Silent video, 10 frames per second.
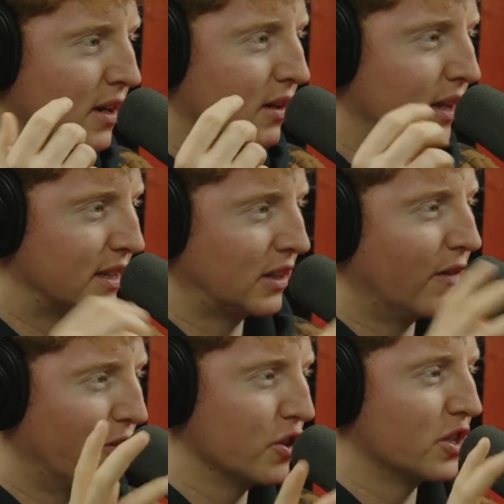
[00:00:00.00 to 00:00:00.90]
That's like the
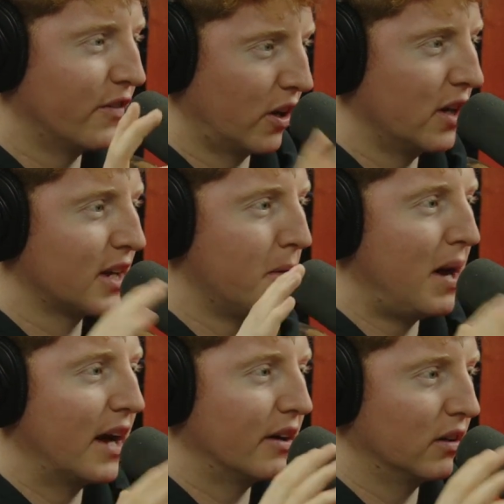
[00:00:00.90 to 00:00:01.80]
version of it's like a
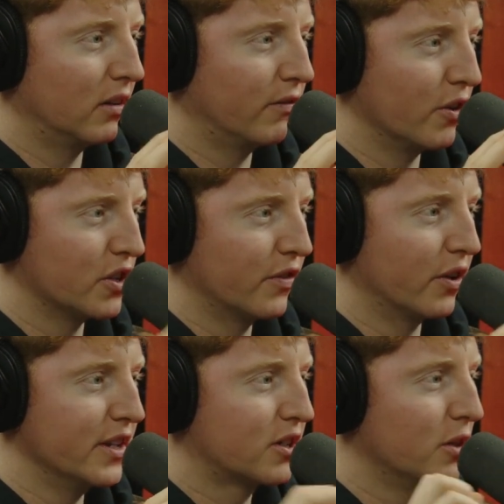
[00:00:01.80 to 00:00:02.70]
modern version of a
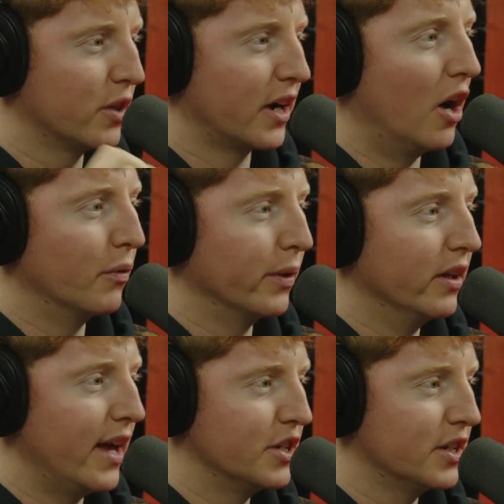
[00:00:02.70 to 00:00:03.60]
green screen with like
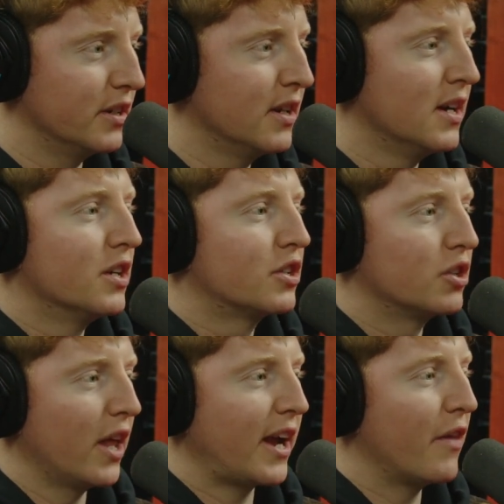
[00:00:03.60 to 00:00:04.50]
Unreal Engine. So
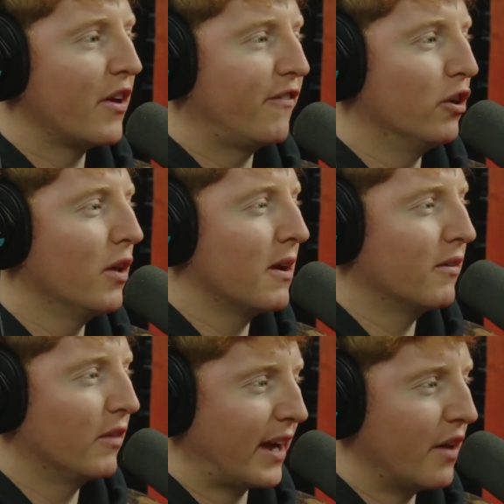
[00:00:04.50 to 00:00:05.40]
like how they film
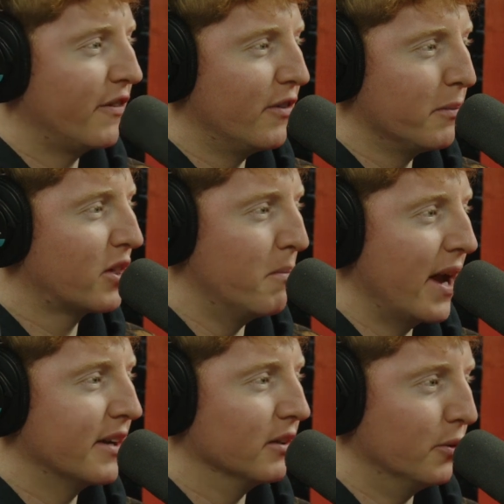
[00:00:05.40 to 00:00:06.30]
like how they film like The
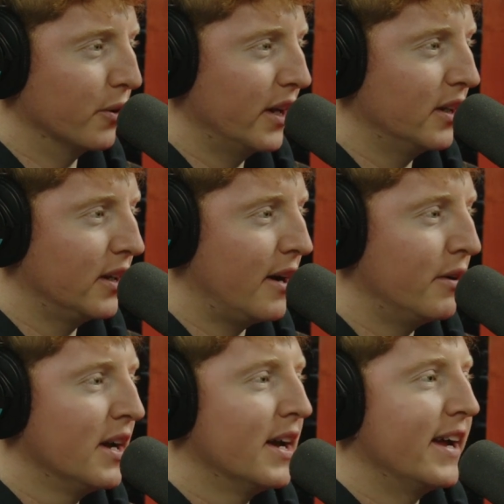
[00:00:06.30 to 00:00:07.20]
Mandalorian now.
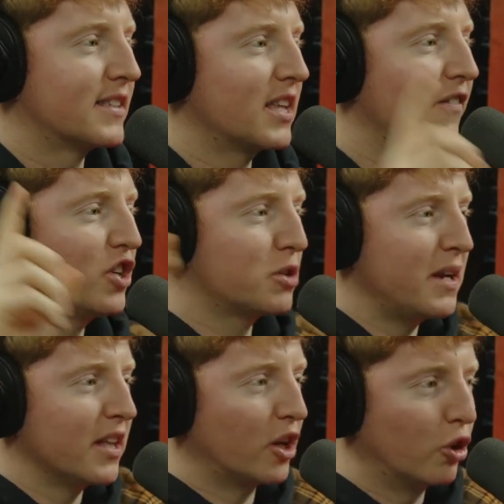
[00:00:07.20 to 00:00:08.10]
Instead of it just
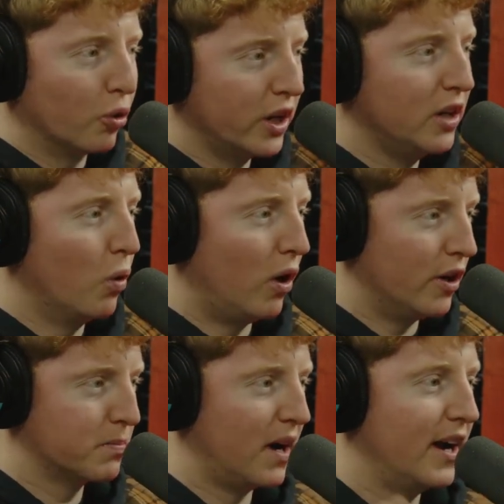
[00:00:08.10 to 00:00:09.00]
being like green
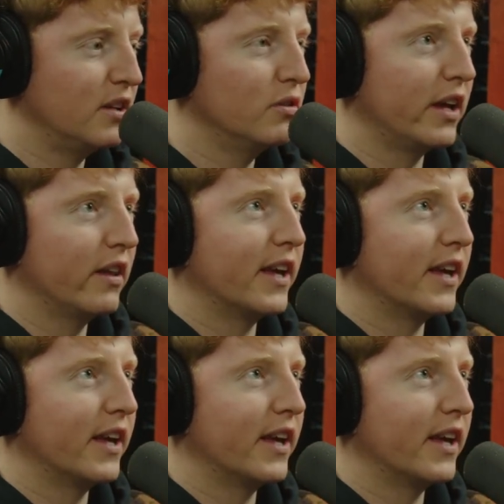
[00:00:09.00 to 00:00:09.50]
walls behind you, they